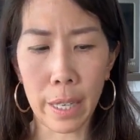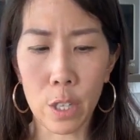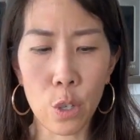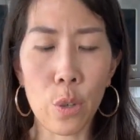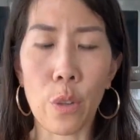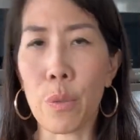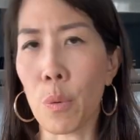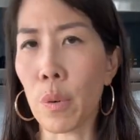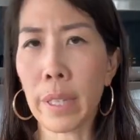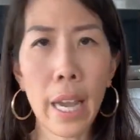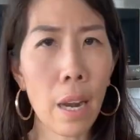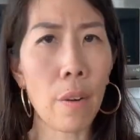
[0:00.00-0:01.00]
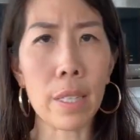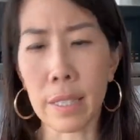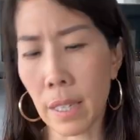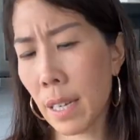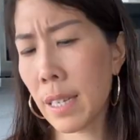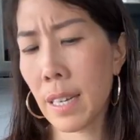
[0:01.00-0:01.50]
Like you could throw in
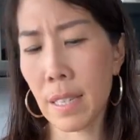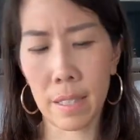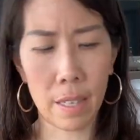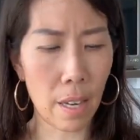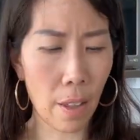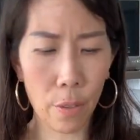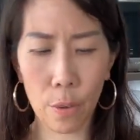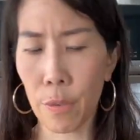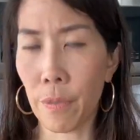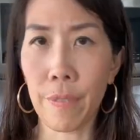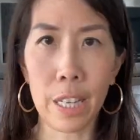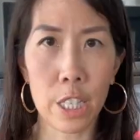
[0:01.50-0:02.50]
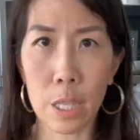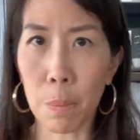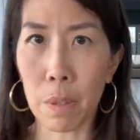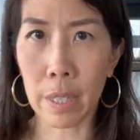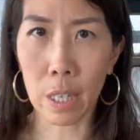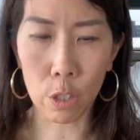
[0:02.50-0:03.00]
carrots and onions and other
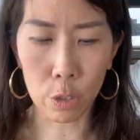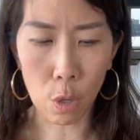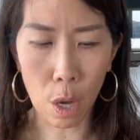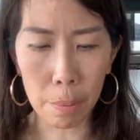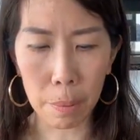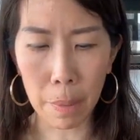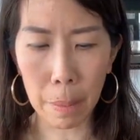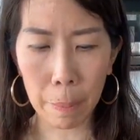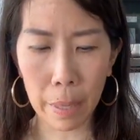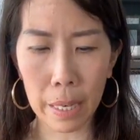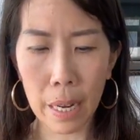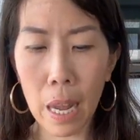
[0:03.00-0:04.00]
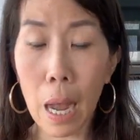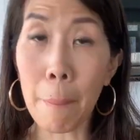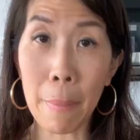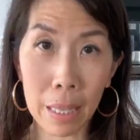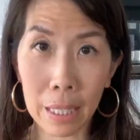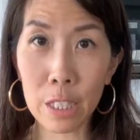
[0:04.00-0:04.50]
vegetables that also complement. But a
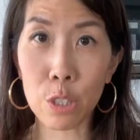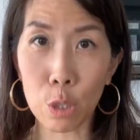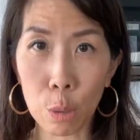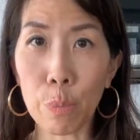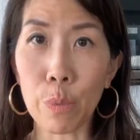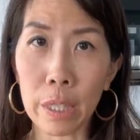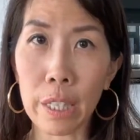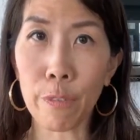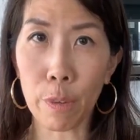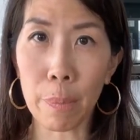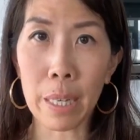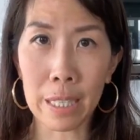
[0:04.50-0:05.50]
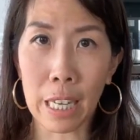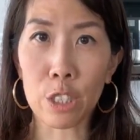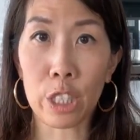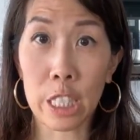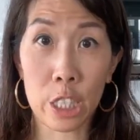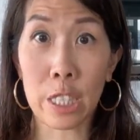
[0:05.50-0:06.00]
melon soup really for me is
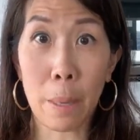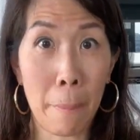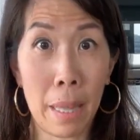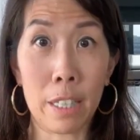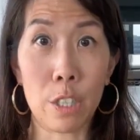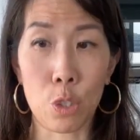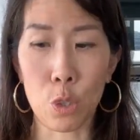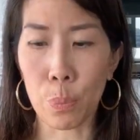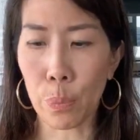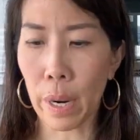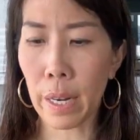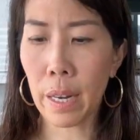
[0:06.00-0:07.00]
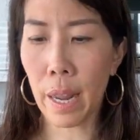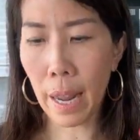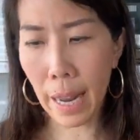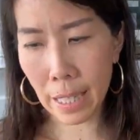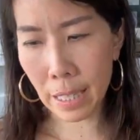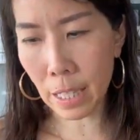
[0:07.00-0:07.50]
actually just a melon soup, right?
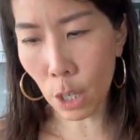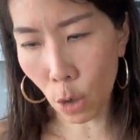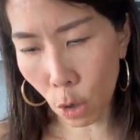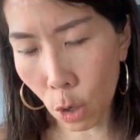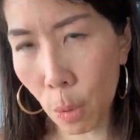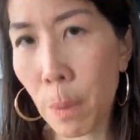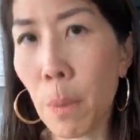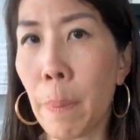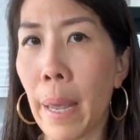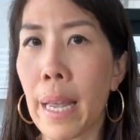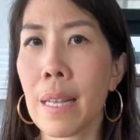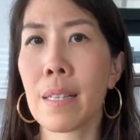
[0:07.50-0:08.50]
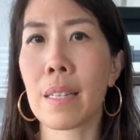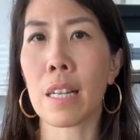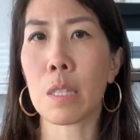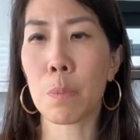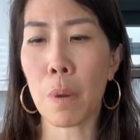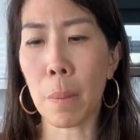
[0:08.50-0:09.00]
It's the herbal base
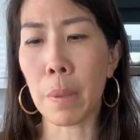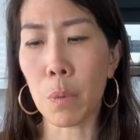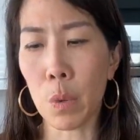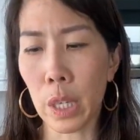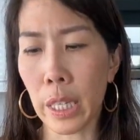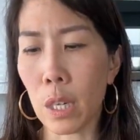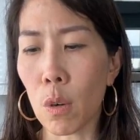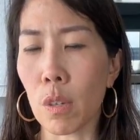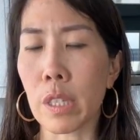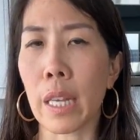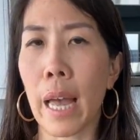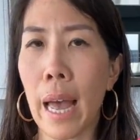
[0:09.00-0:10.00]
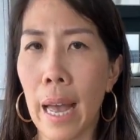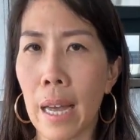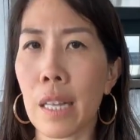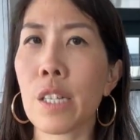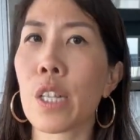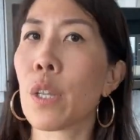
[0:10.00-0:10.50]
that's probably really going to
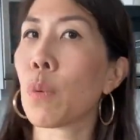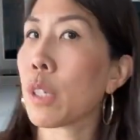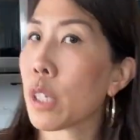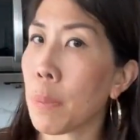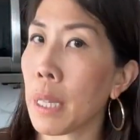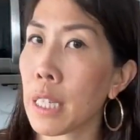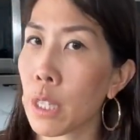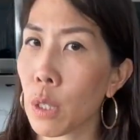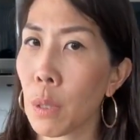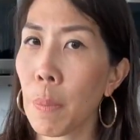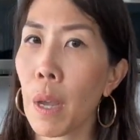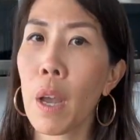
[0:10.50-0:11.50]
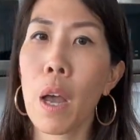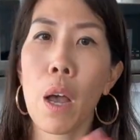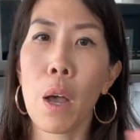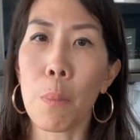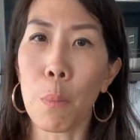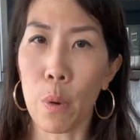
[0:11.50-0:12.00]
add to the winter melon soup
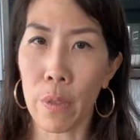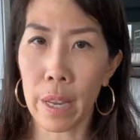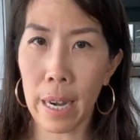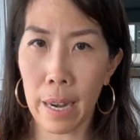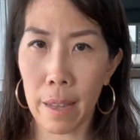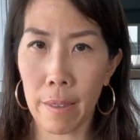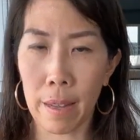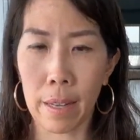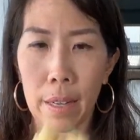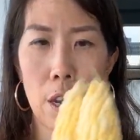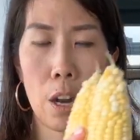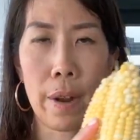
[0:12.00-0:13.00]
more than anything.